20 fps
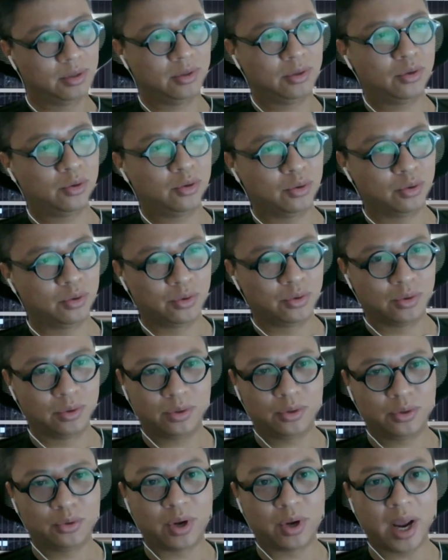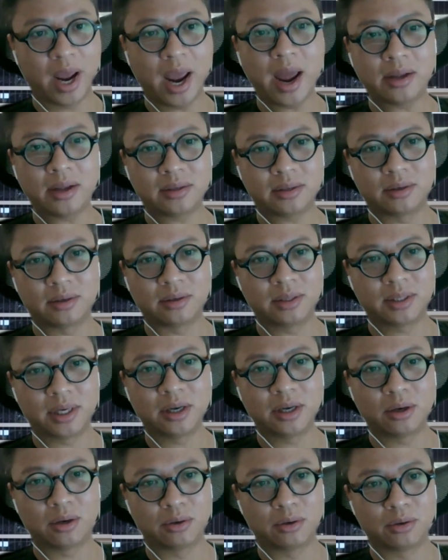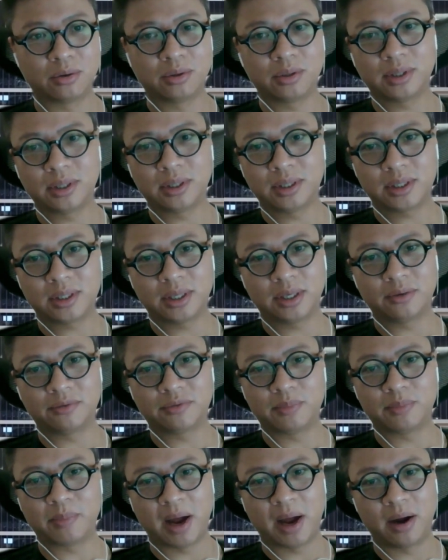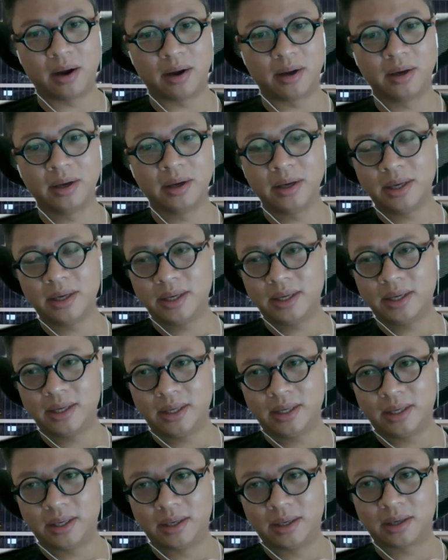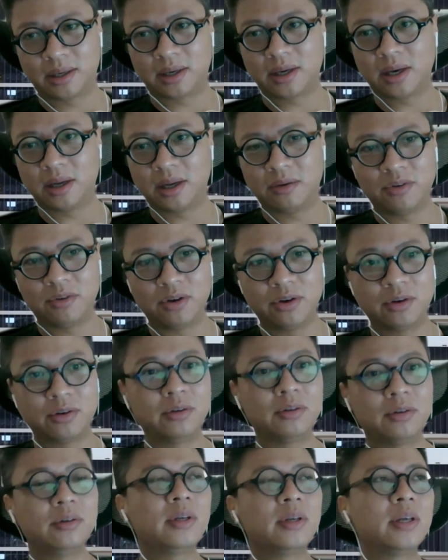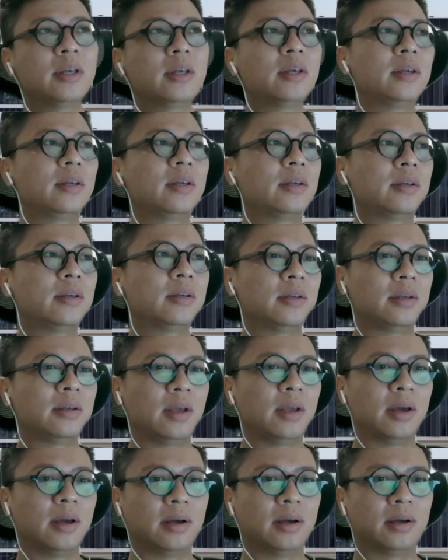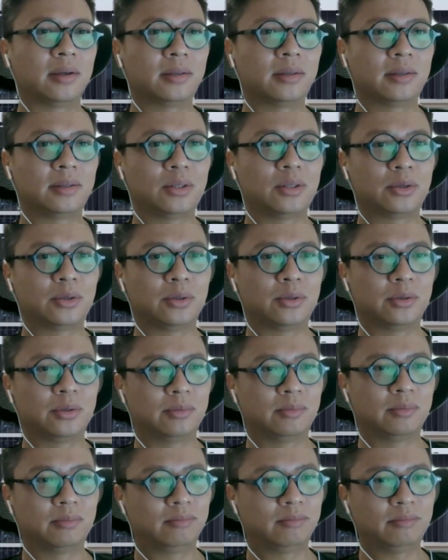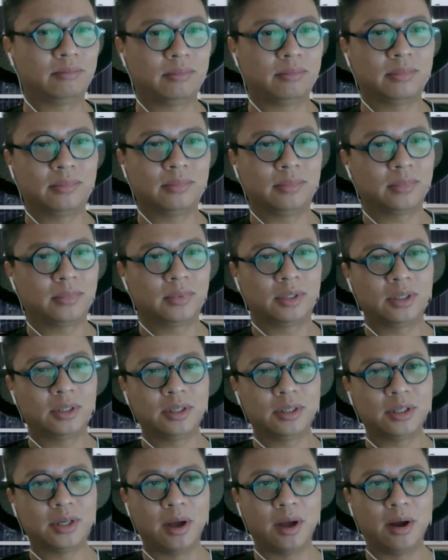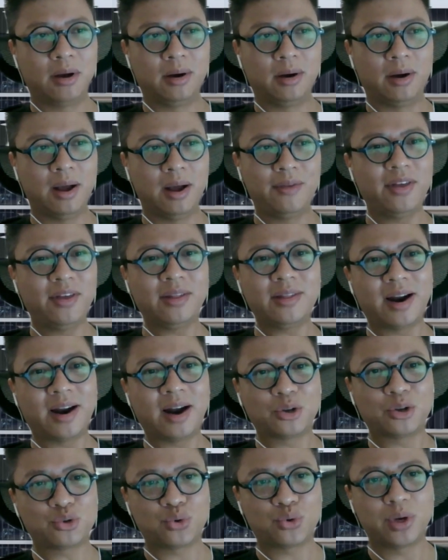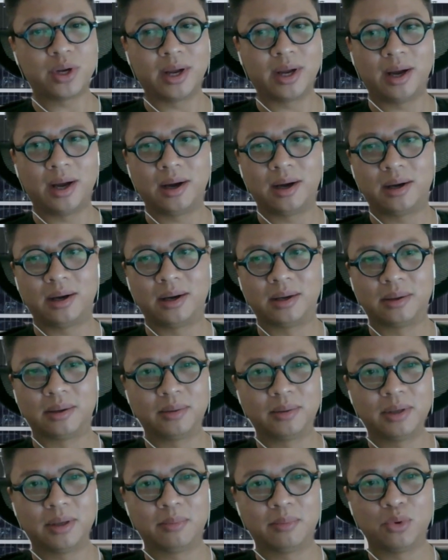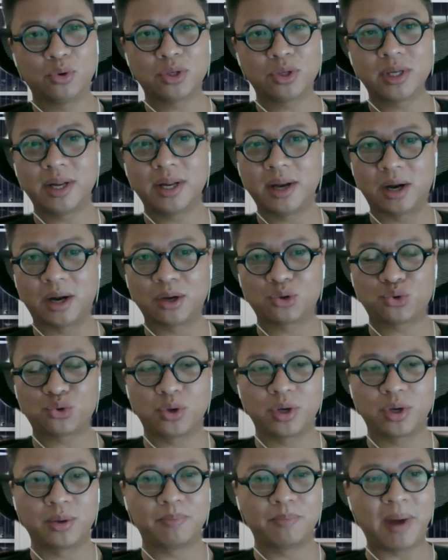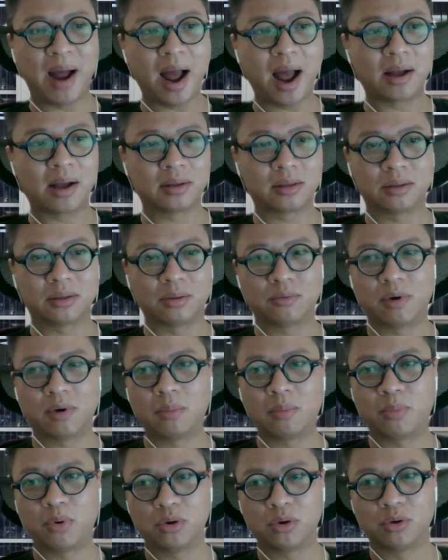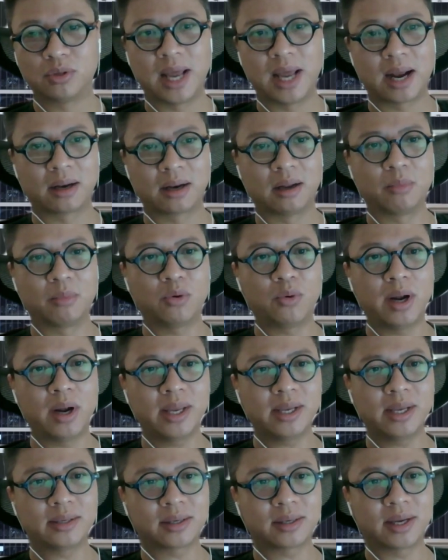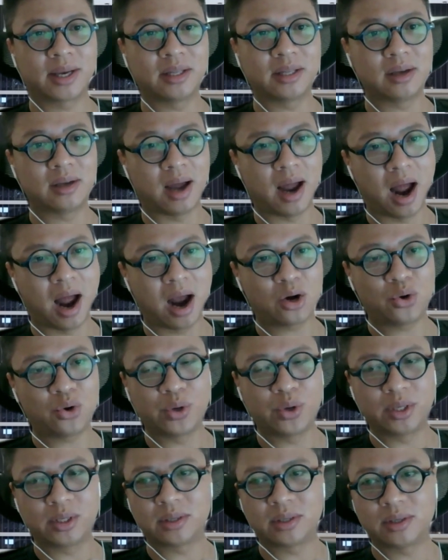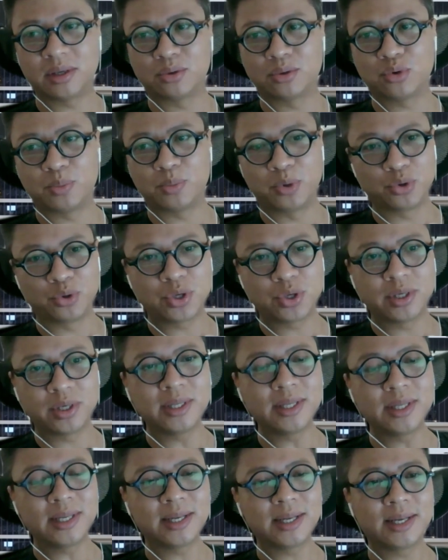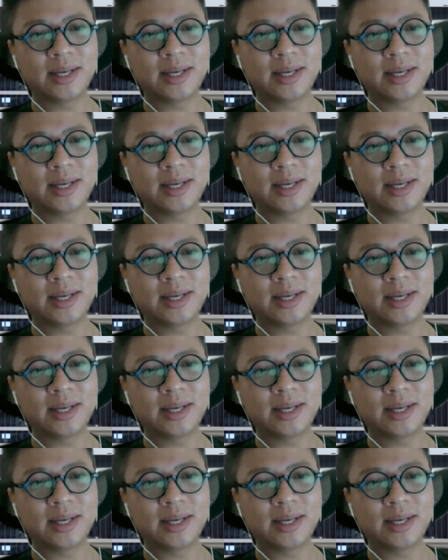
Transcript: to enhance the signal saved by Klaviyo. Yeah, so I think there are mostly there are three parts of our product. Number one is get accurate attribution.